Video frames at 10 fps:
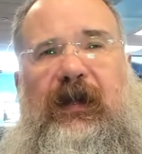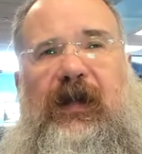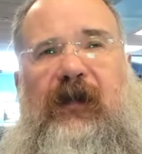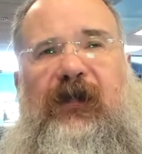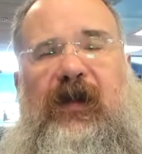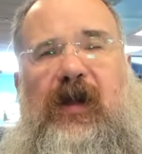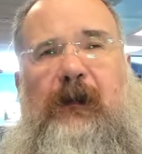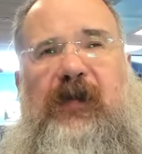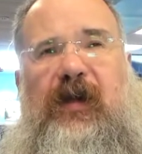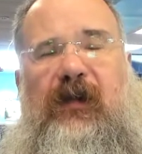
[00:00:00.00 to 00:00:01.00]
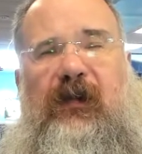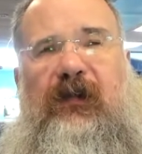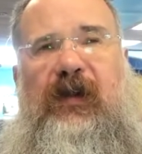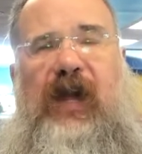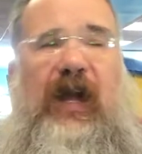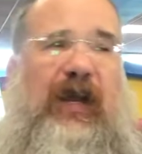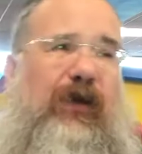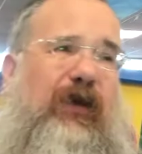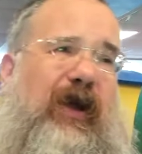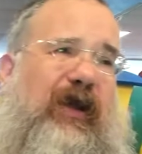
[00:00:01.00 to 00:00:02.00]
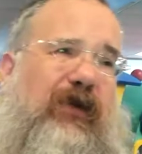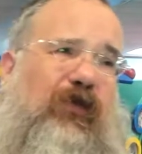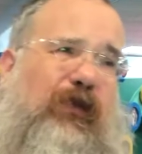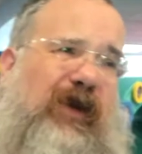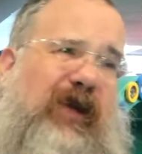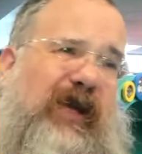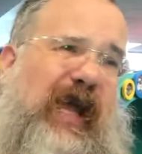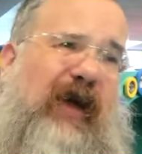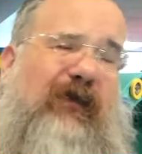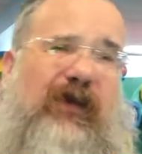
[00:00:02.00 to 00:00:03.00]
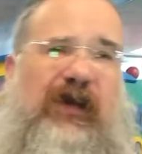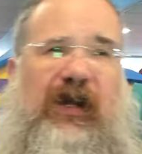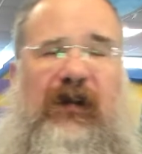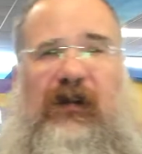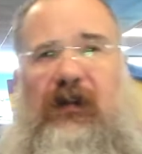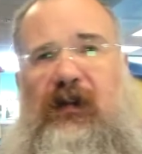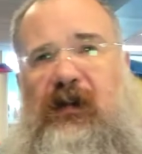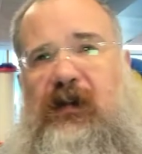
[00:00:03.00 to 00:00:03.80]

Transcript: if it appears in any way that we're being cavalier